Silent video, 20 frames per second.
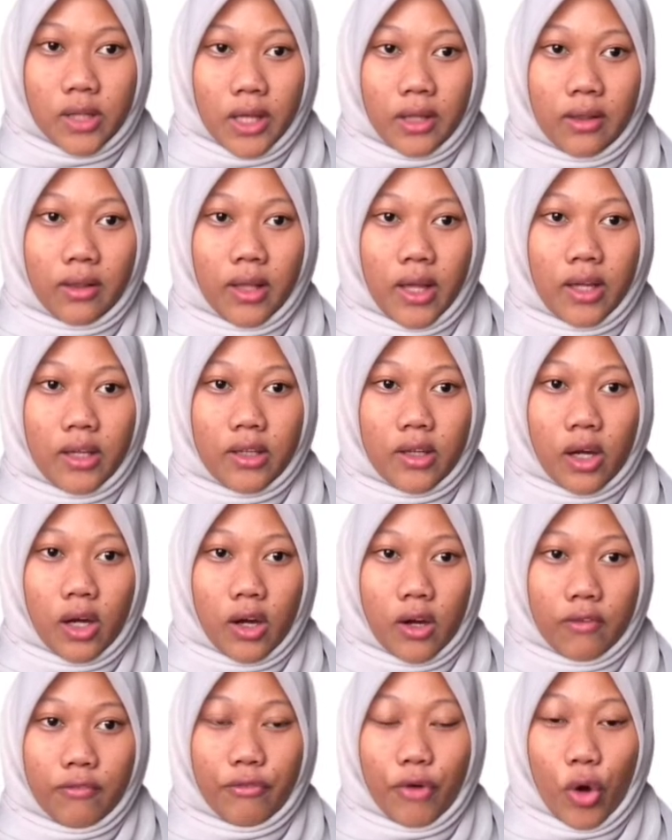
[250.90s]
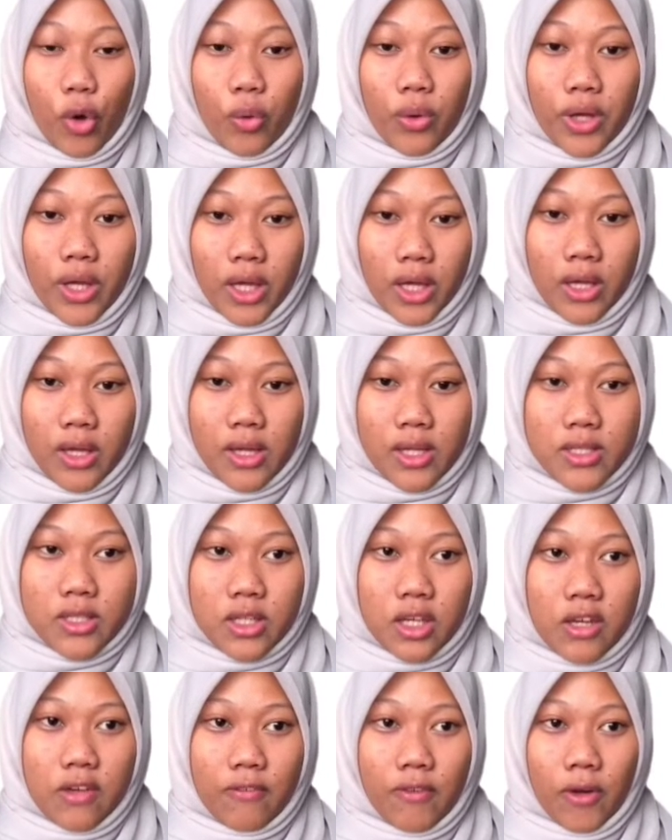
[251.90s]
and length of OA is
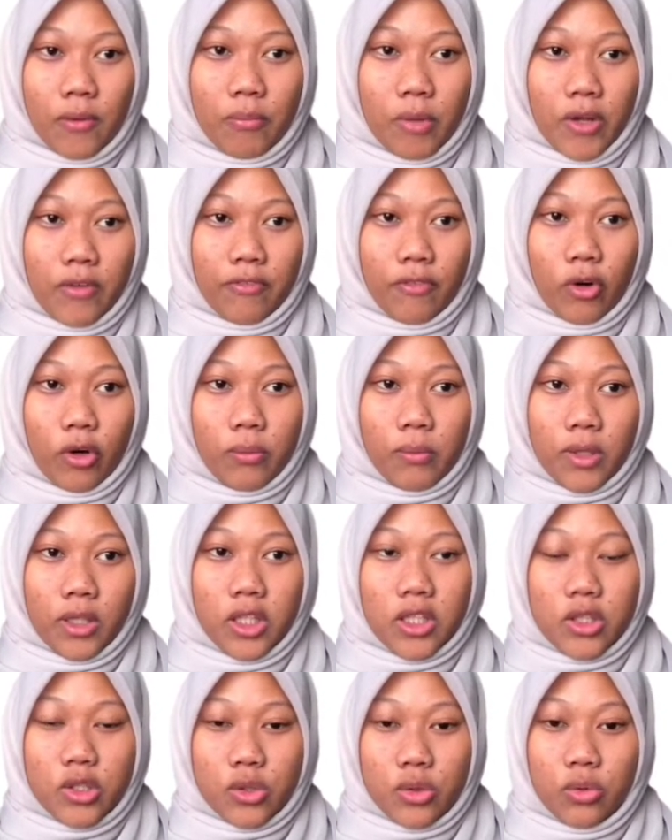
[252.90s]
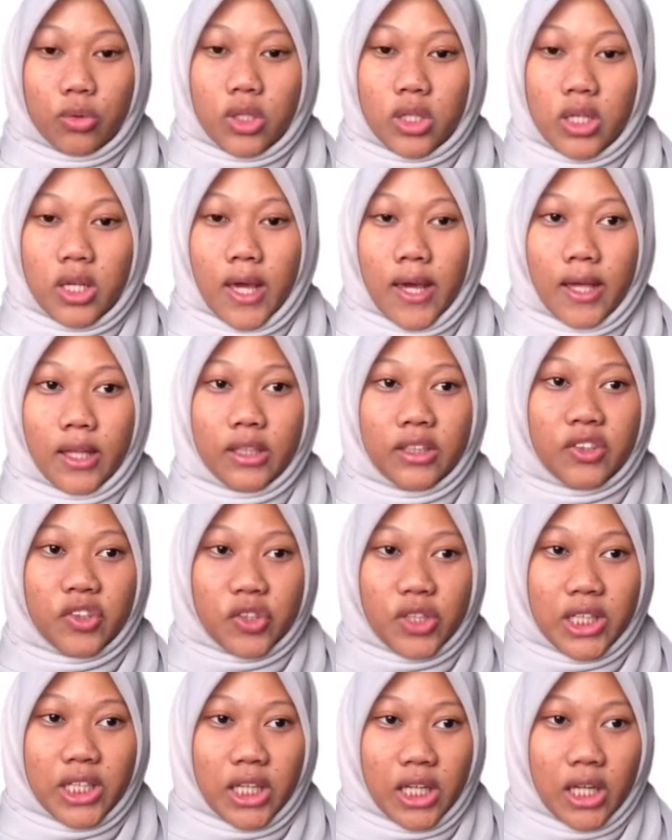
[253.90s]
given by formula 2D and
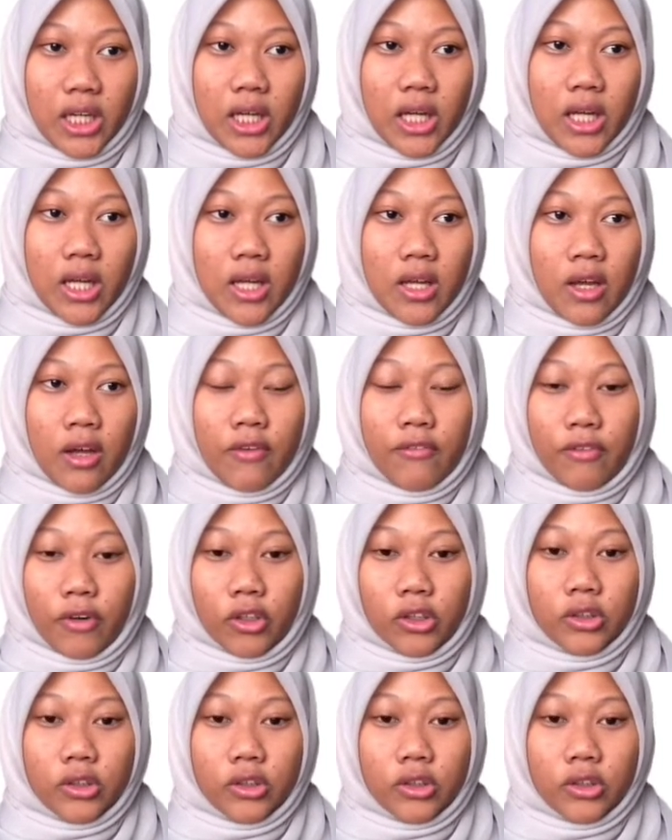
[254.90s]
3D. For